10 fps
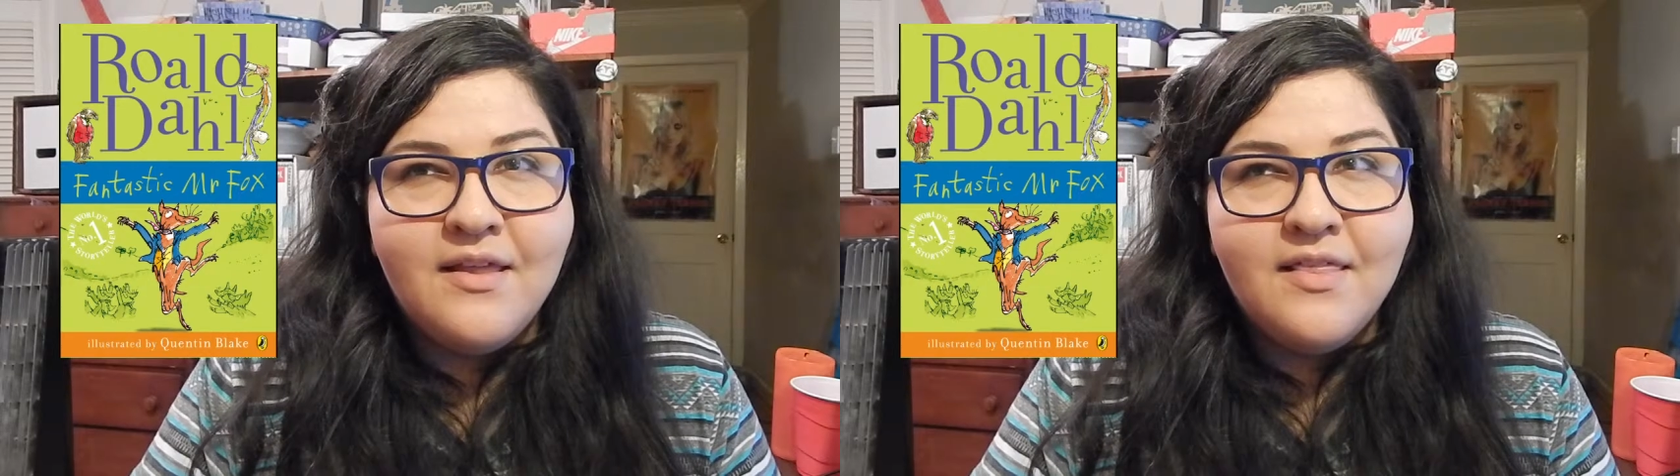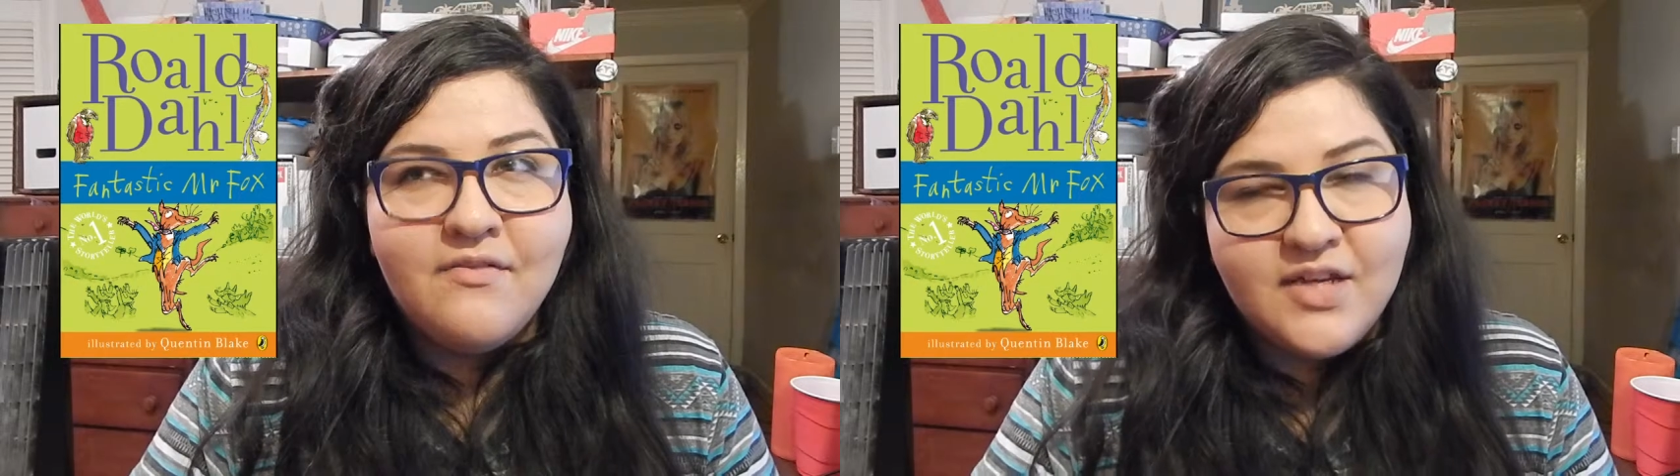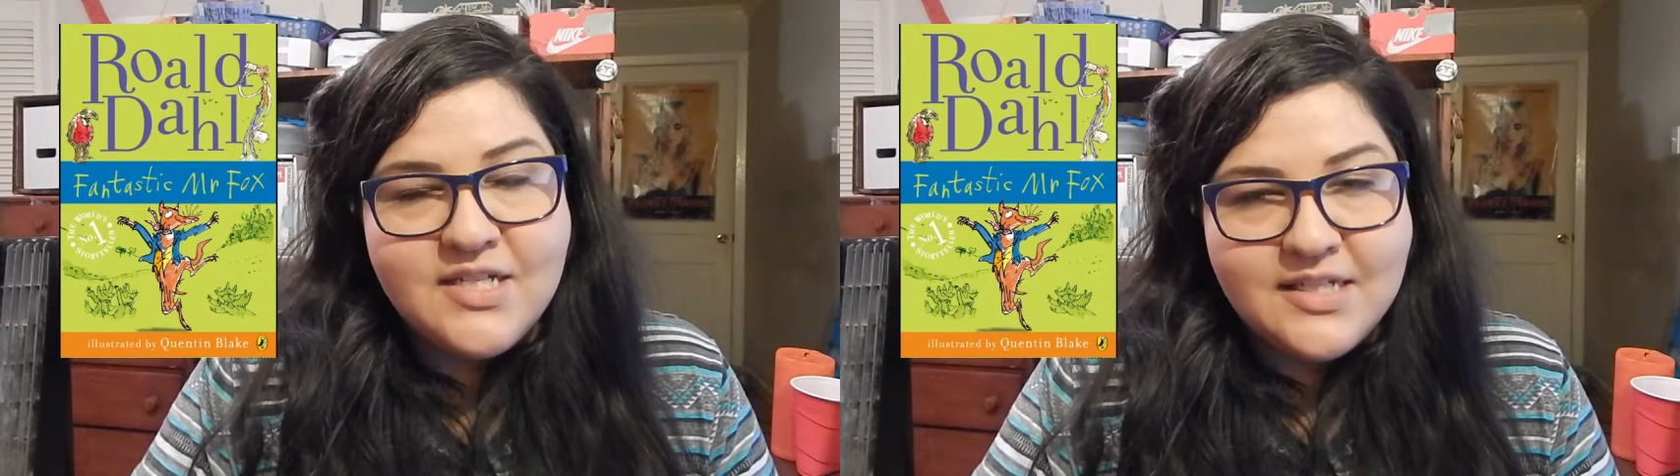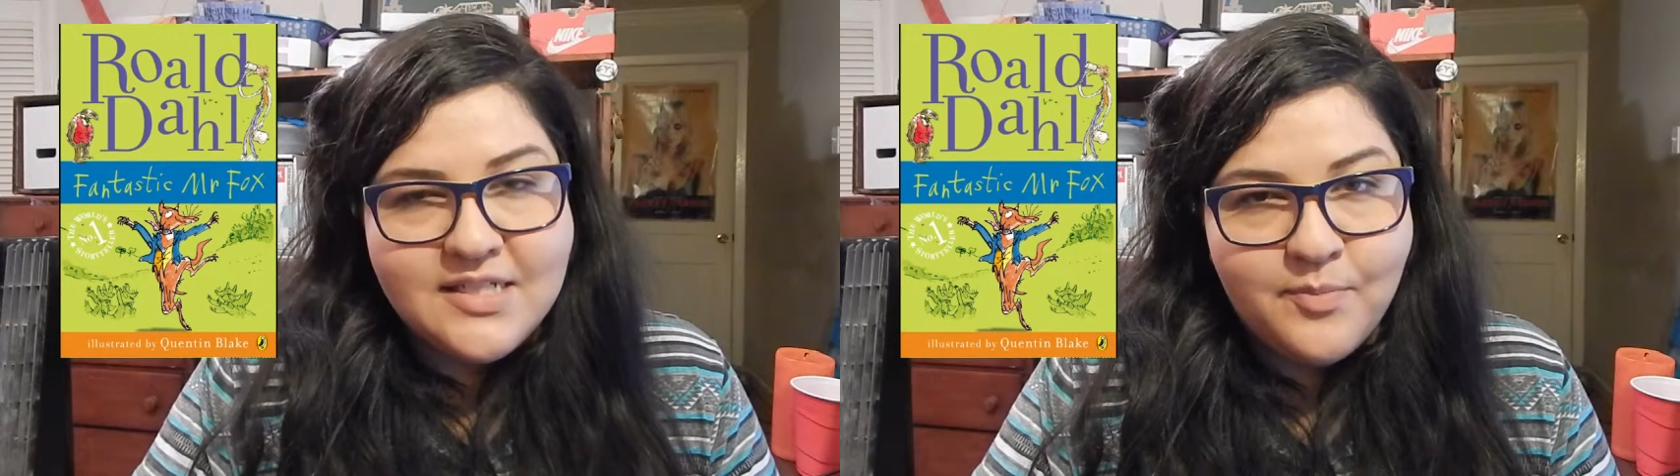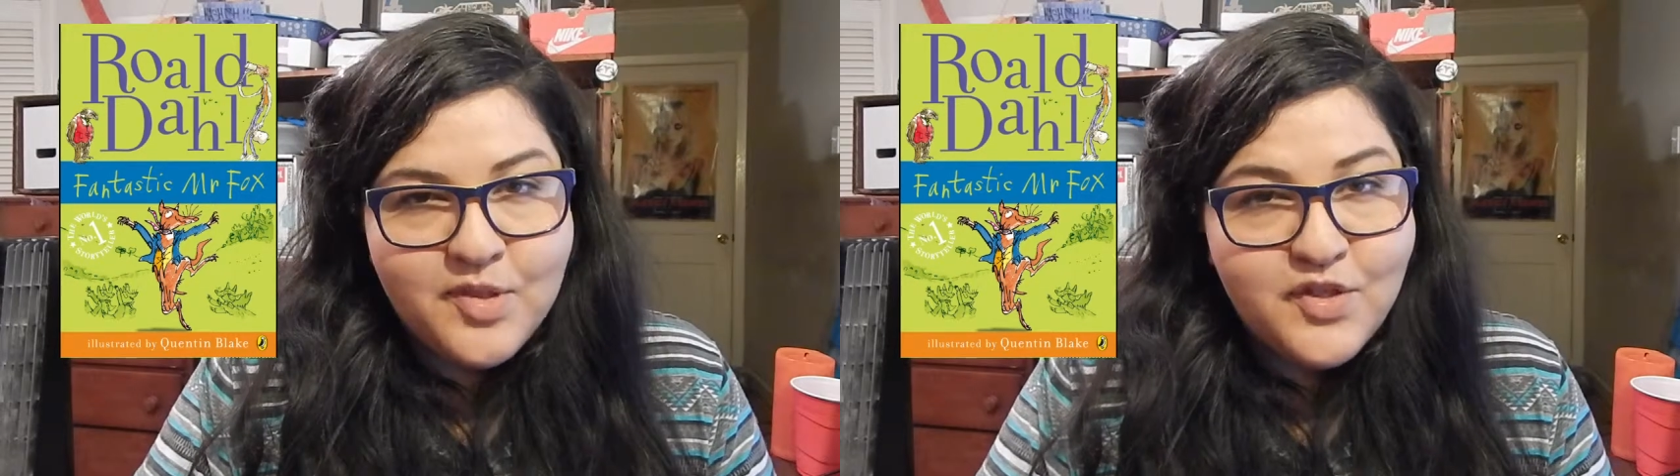the
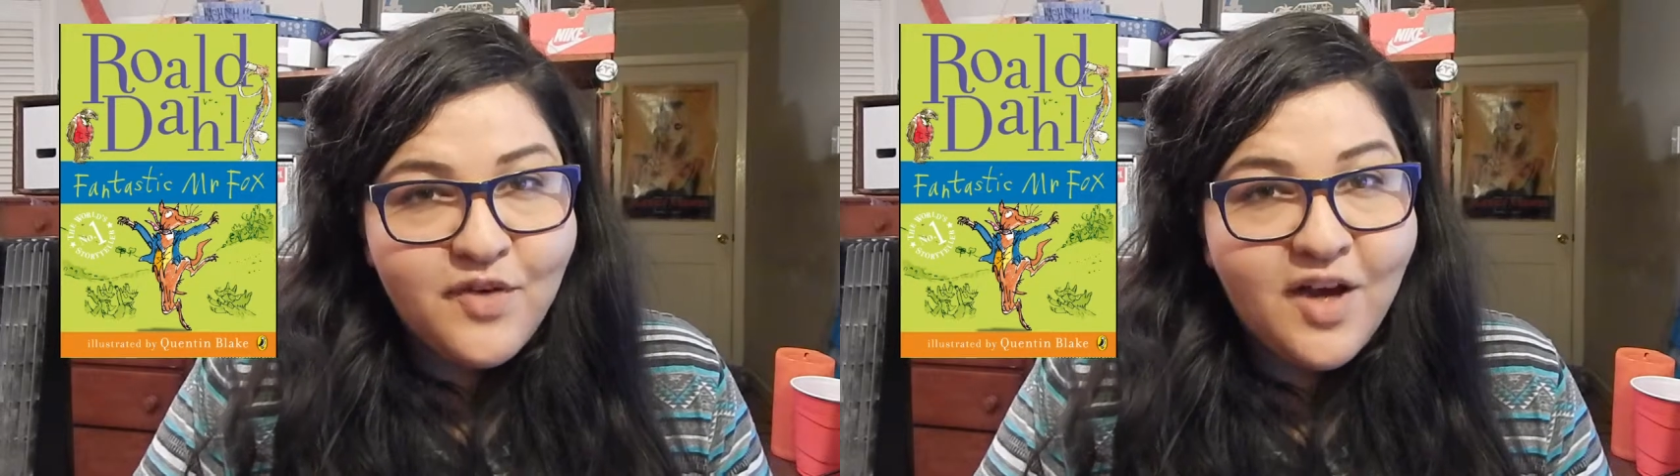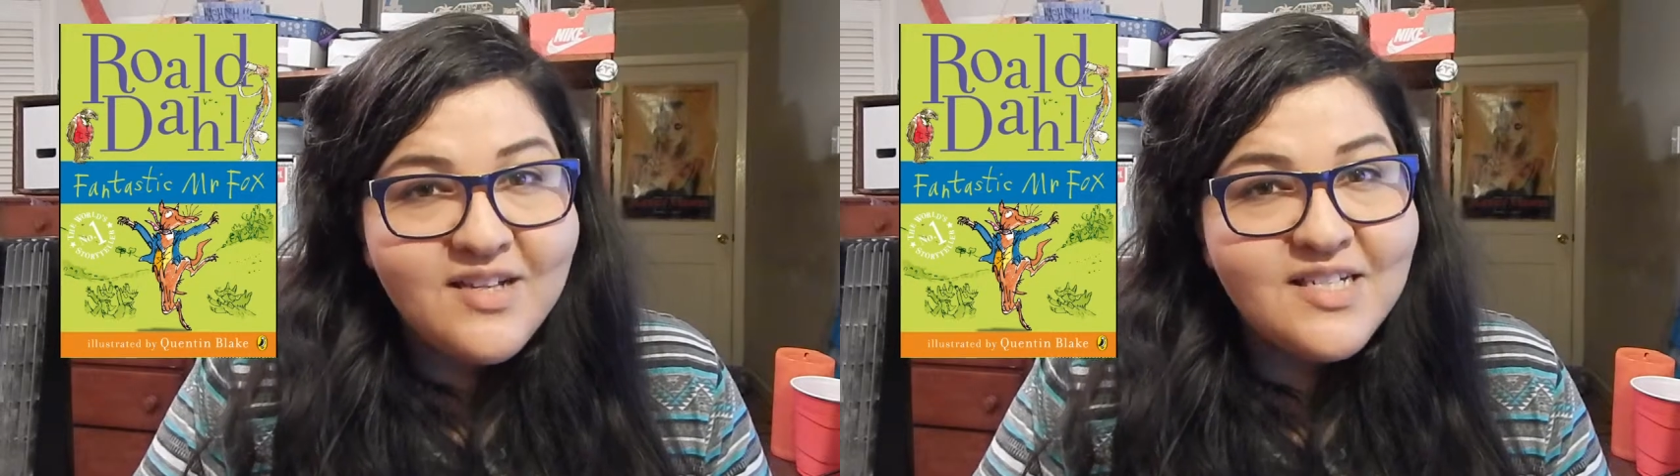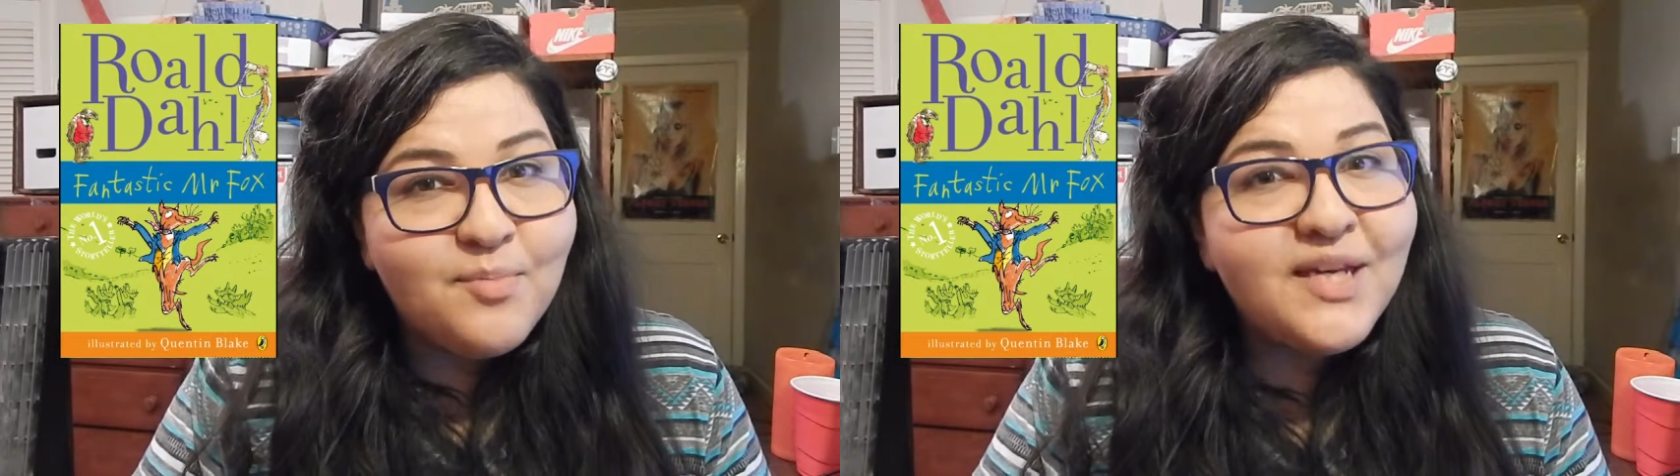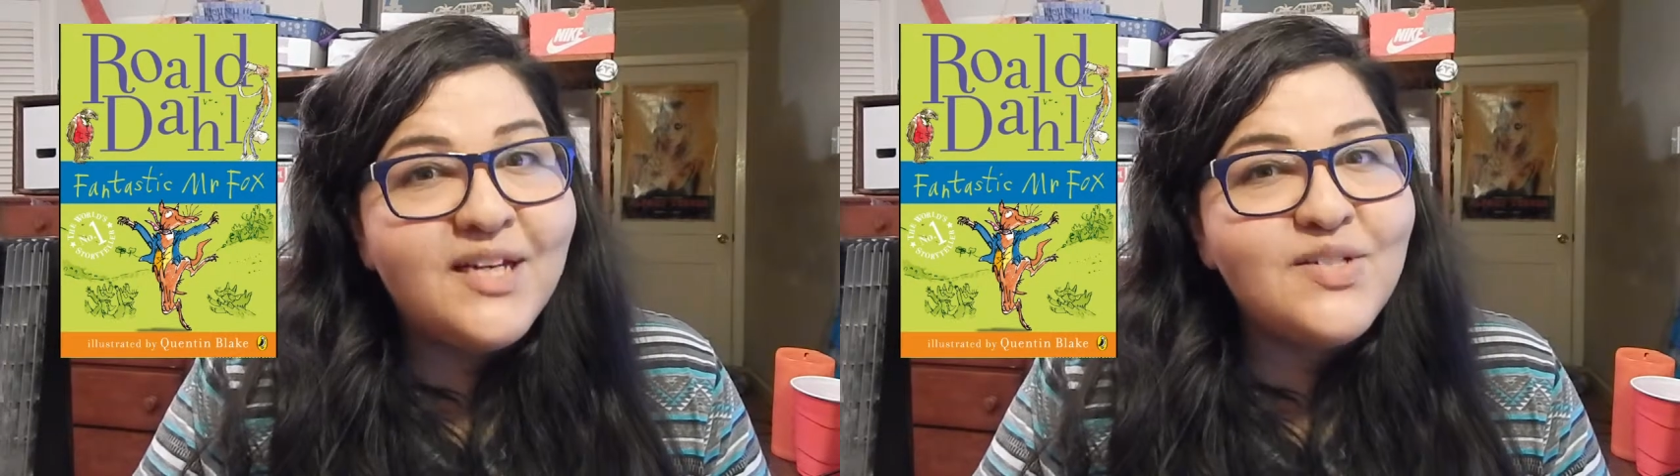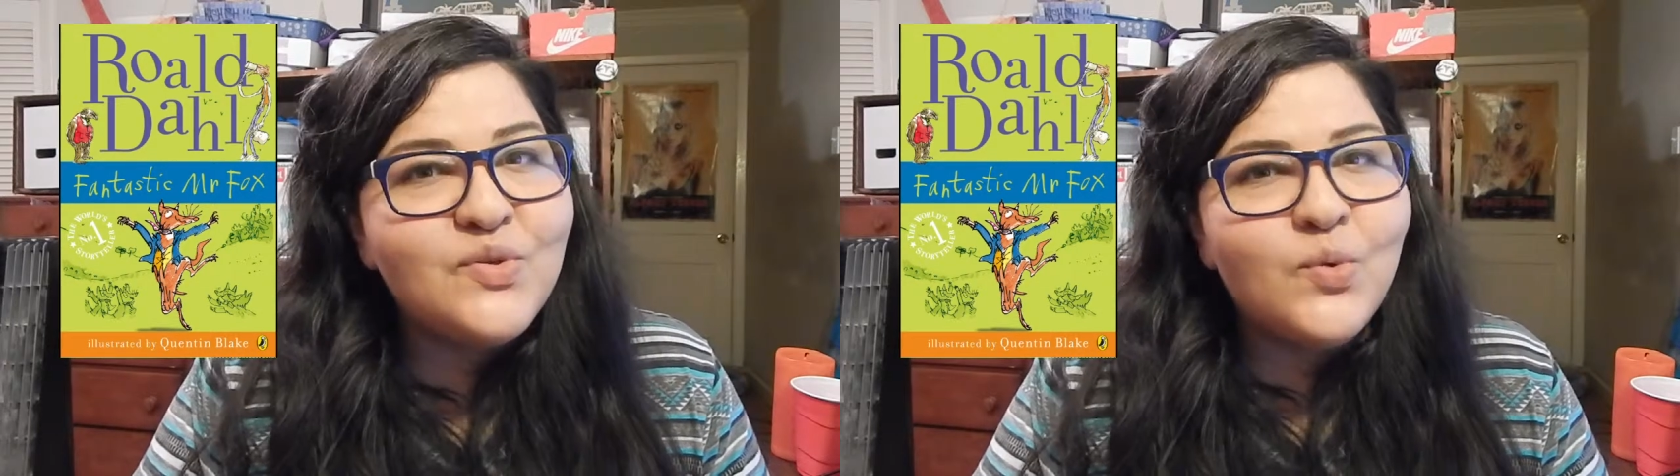Fantastic Mister Fox in a play at
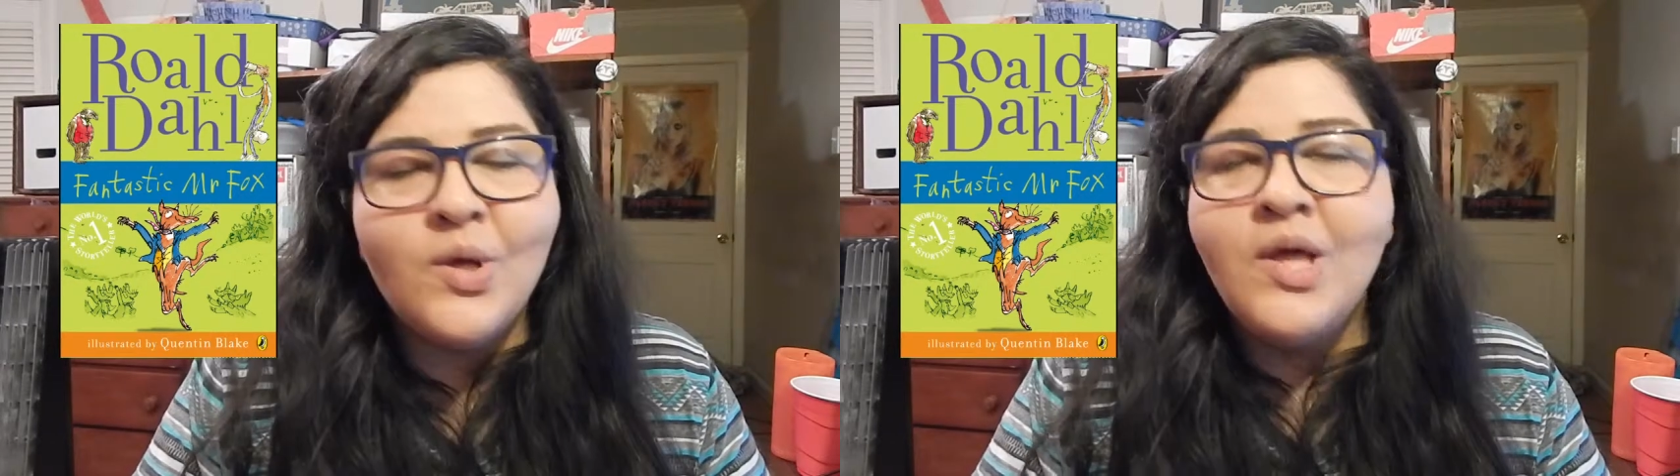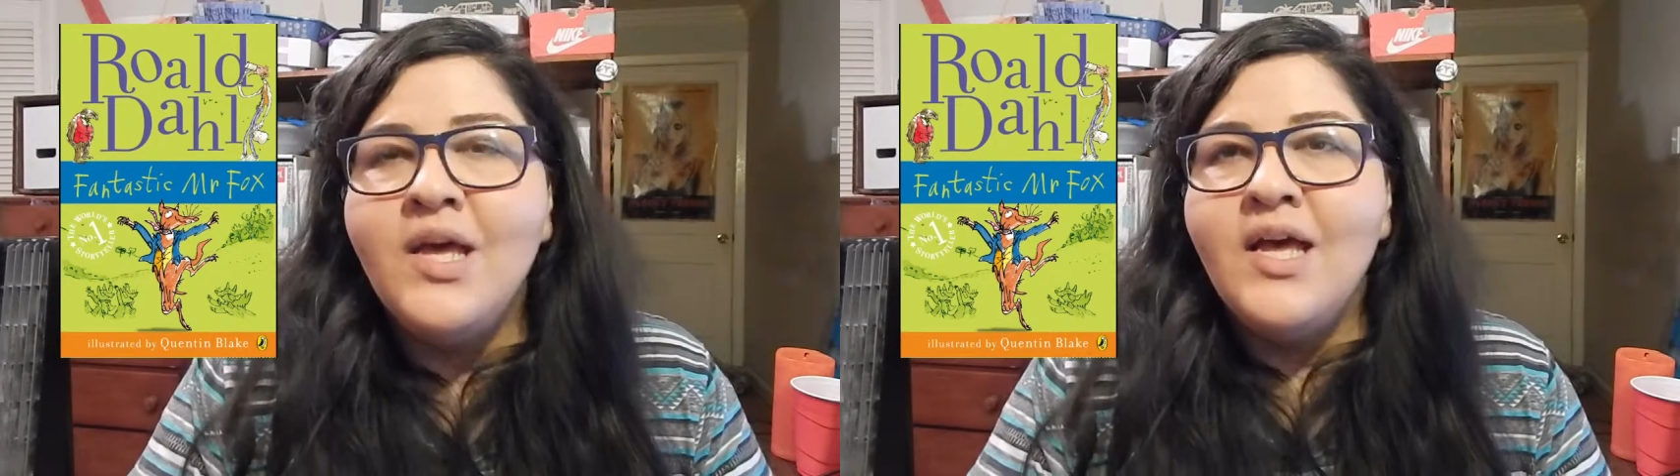his school,